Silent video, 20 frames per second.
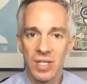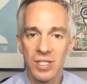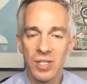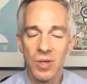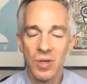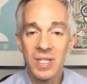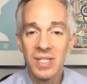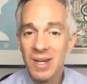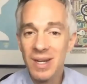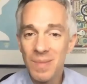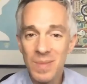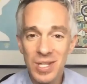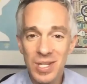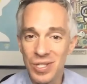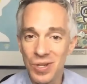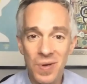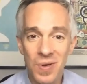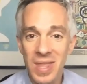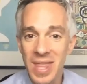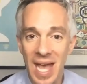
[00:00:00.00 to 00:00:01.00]
So he's going to be
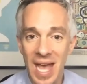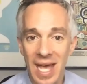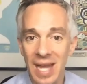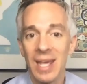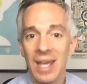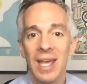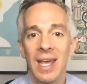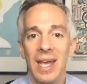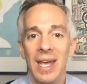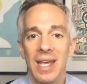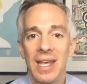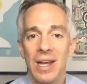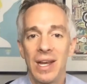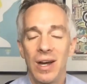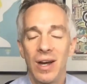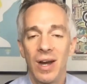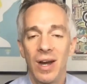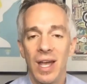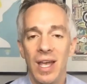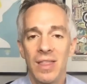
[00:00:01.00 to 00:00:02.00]
doing that
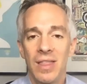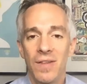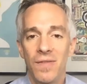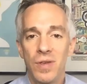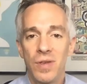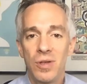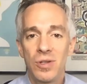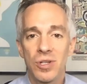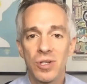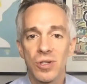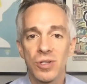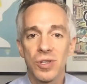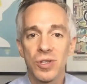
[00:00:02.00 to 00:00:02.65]
here in the future.